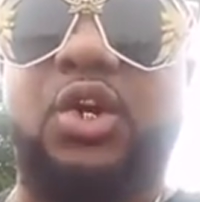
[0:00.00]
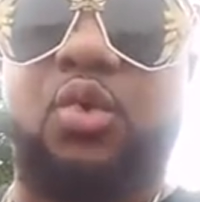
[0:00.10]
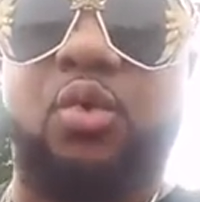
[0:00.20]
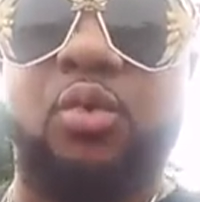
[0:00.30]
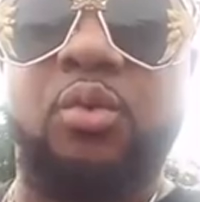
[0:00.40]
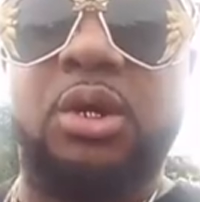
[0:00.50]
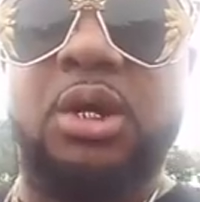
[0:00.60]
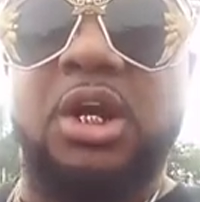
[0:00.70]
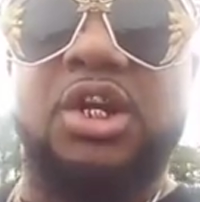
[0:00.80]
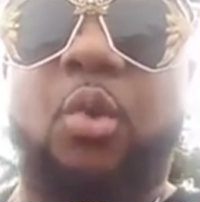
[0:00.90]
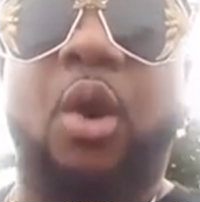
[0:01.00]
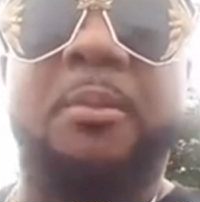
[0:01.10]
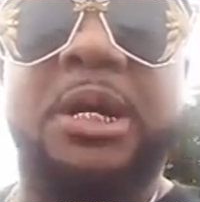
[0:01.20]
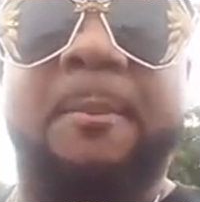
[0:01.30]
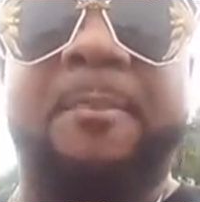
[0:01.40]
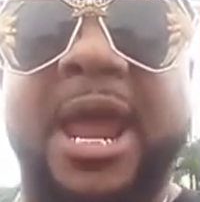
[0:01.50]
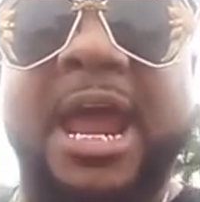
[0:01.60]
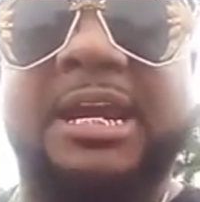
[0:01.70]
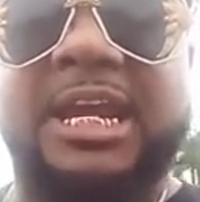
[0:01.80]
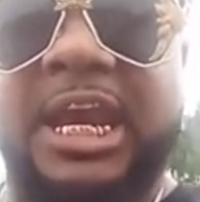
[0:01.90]
to you, your woman
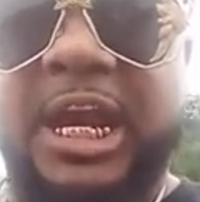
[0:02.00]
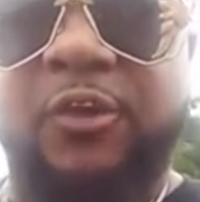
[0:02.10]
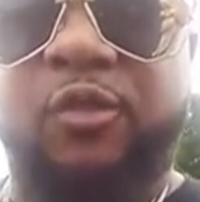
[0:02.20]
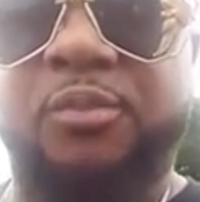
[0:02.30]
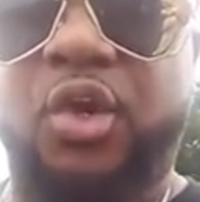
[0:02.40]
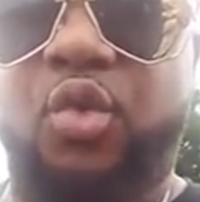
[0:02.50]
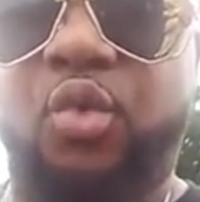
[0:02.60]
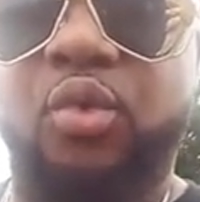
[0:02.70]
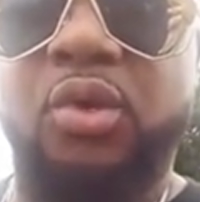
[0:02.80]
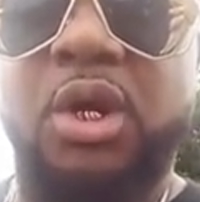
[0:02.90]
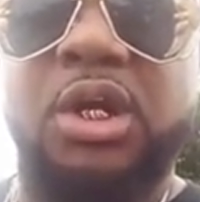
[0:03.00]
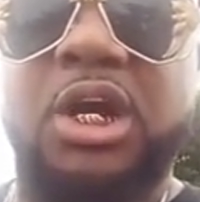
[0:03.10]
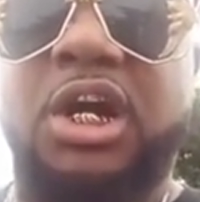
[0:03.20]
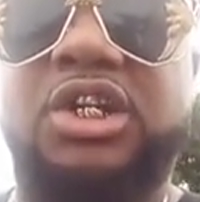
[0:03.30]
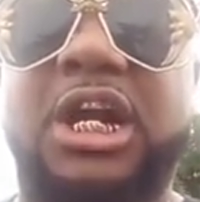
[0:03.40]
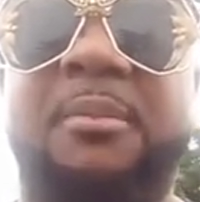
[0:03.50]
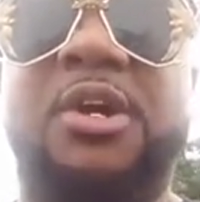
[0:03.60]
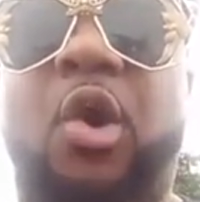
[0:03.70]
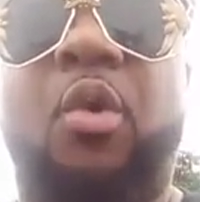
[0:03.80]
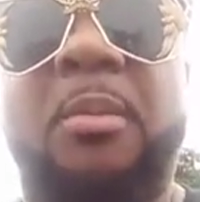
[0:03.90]
done bad kids from you, you
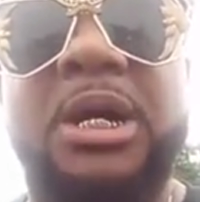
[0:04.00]
understand me? Your